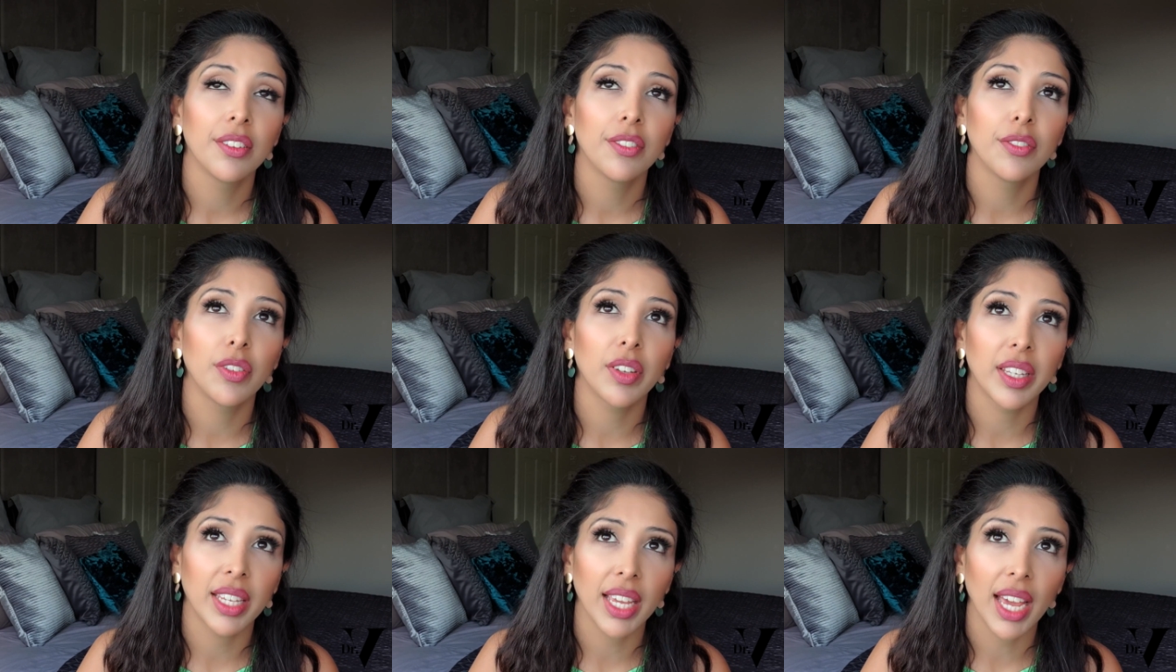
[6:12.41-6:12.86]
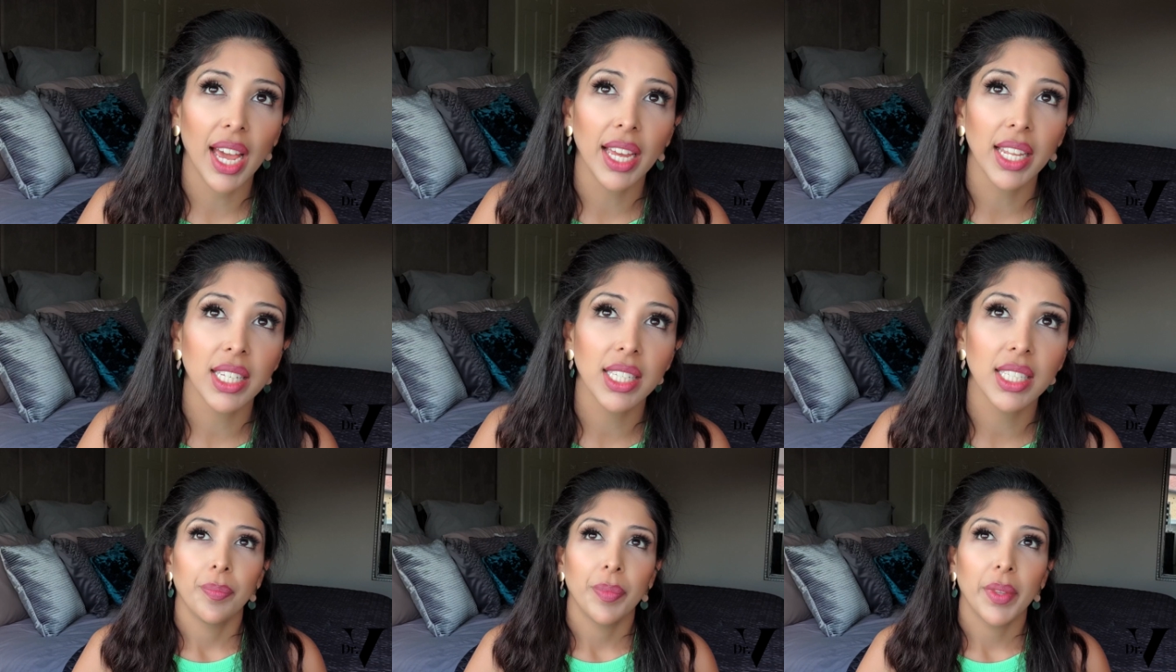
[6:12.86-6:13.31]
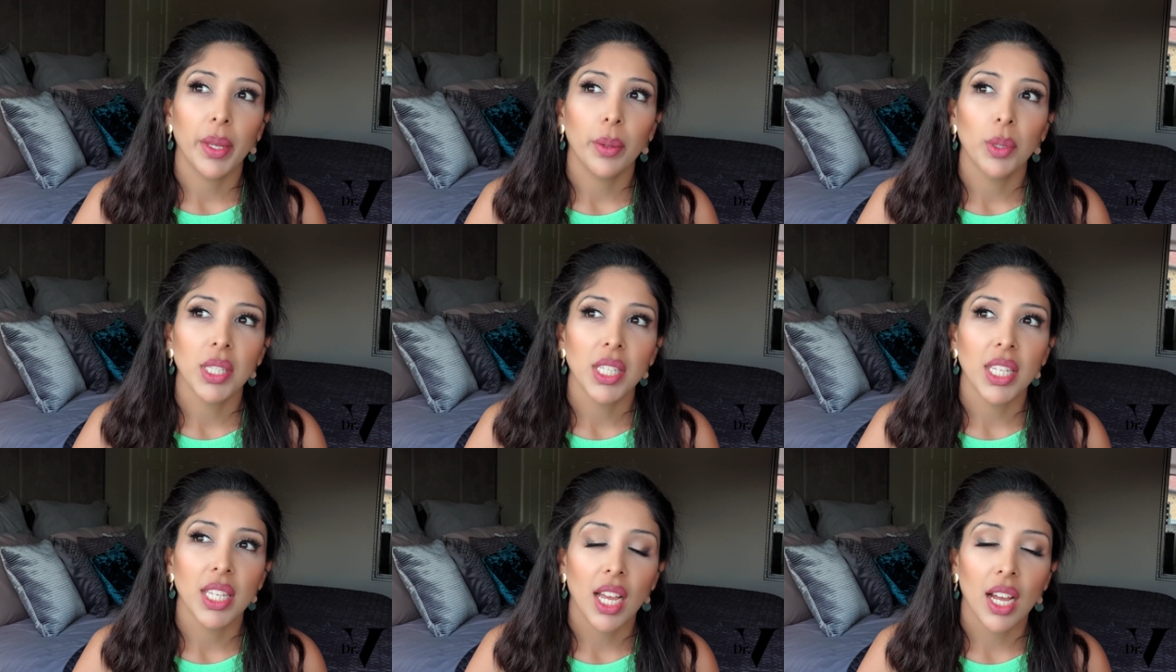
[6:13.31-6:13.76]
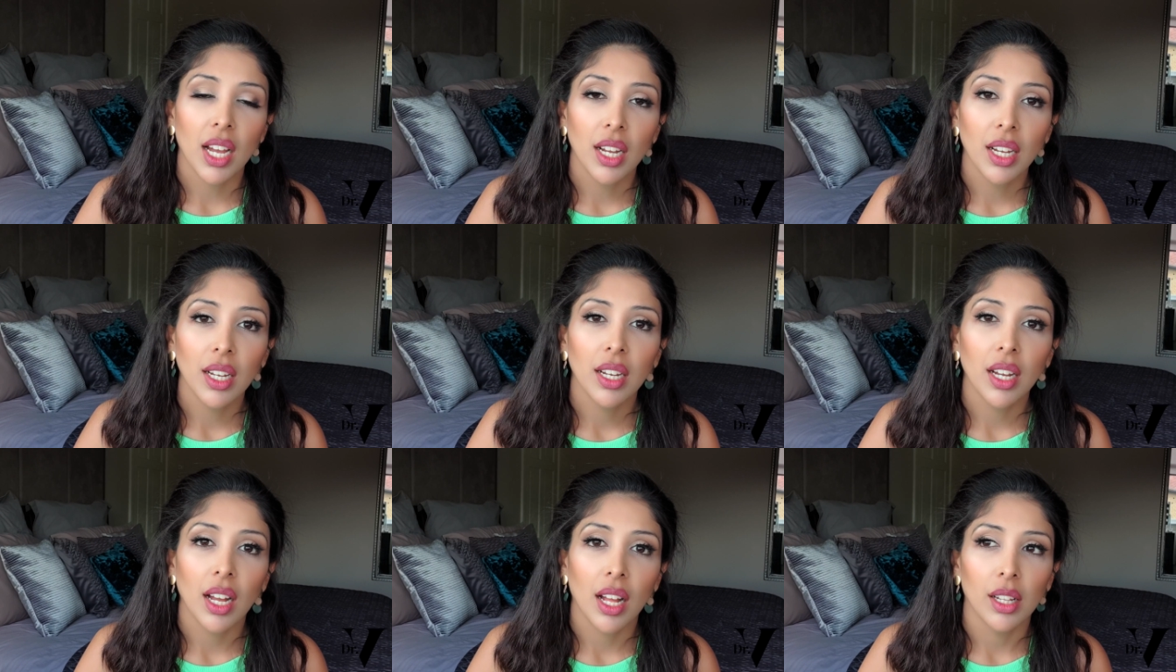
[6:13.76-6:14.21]
forget. It was a
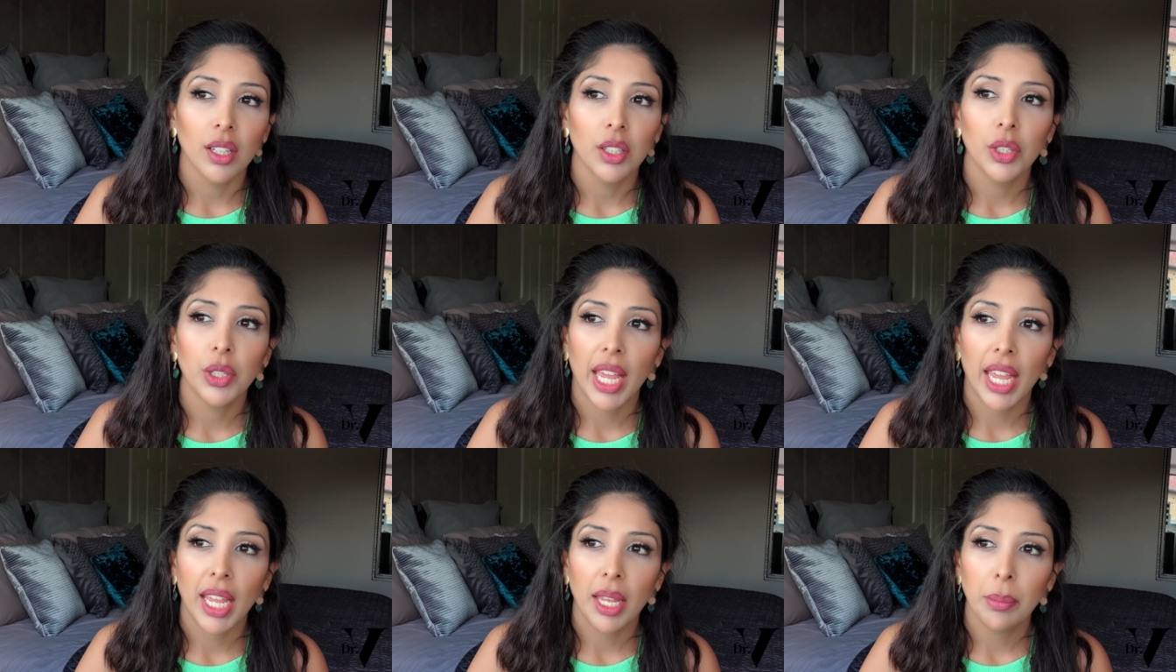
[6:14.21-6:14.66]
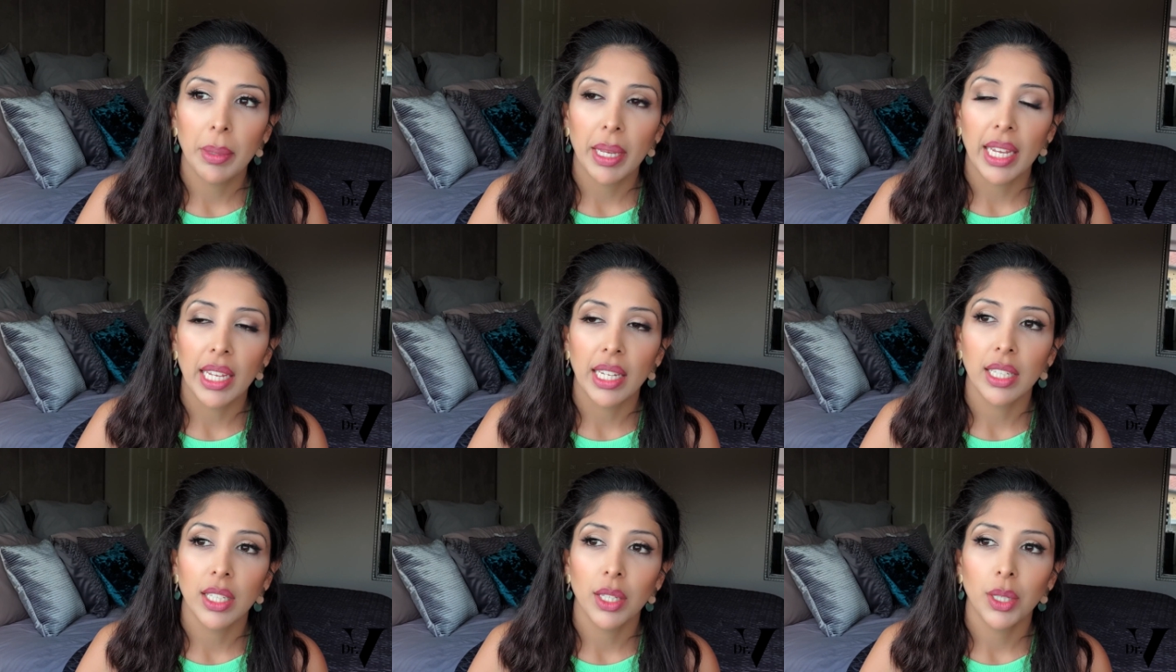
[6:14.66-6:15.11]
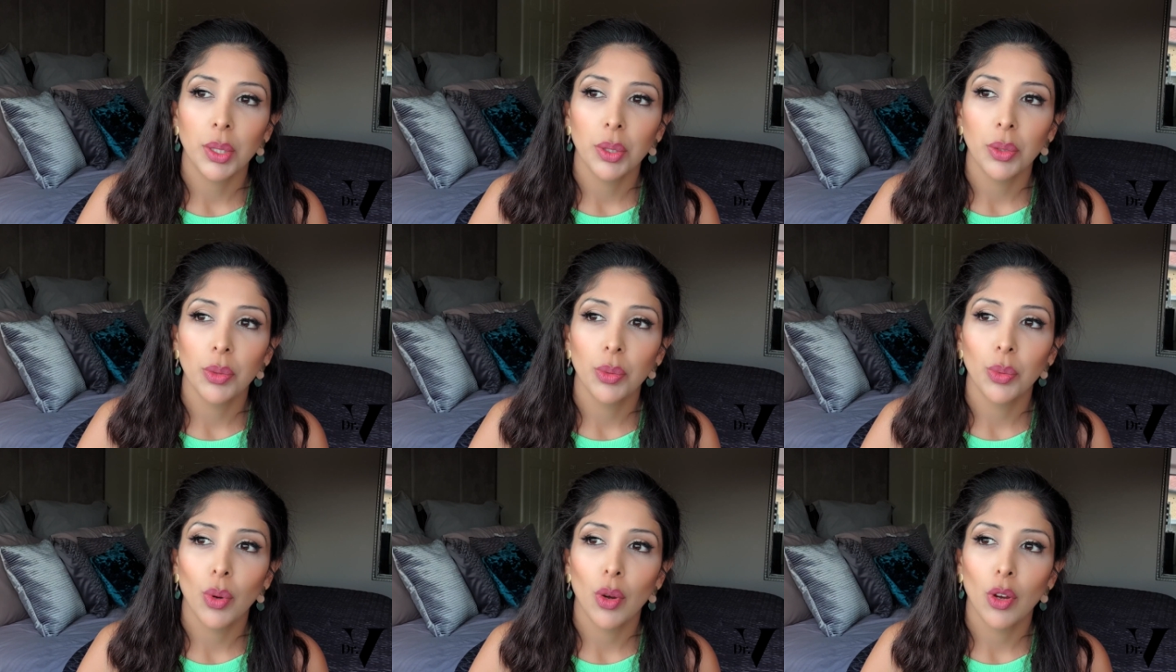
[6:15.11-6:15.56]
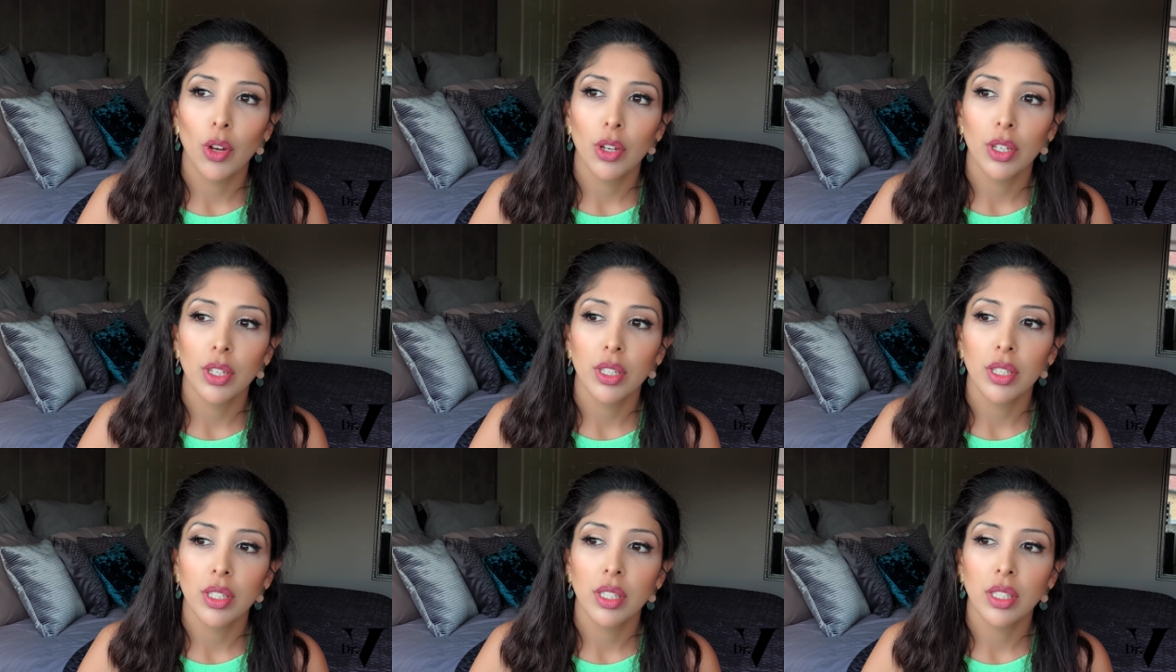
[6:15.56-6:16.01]
young girl who came in who
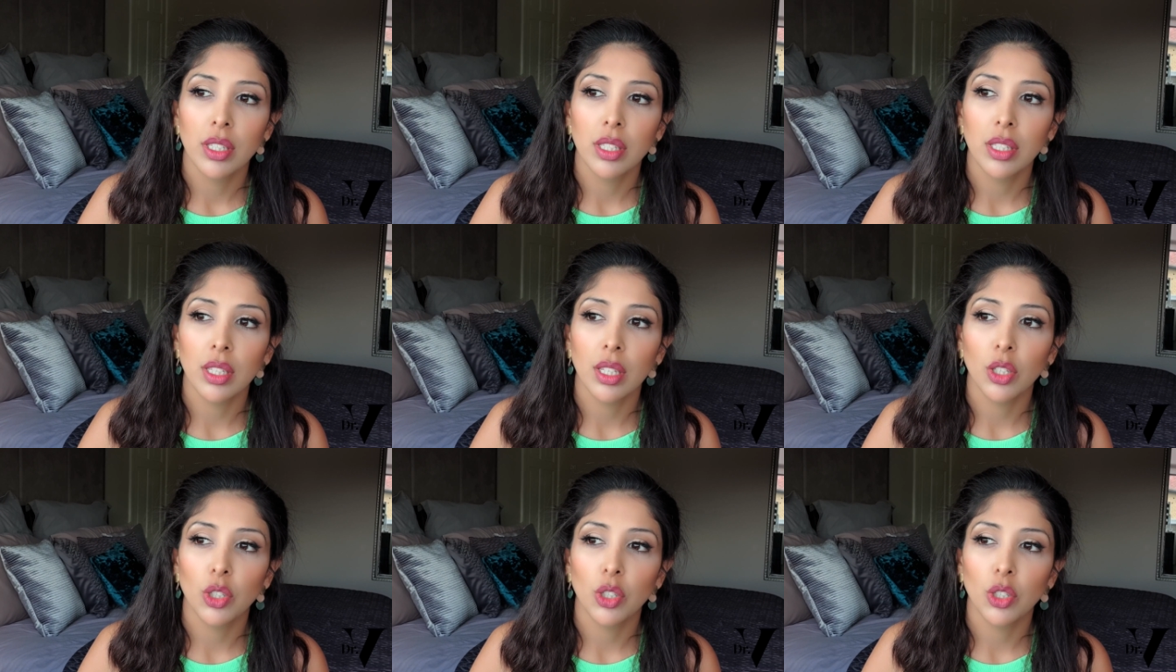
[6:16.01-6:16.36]
was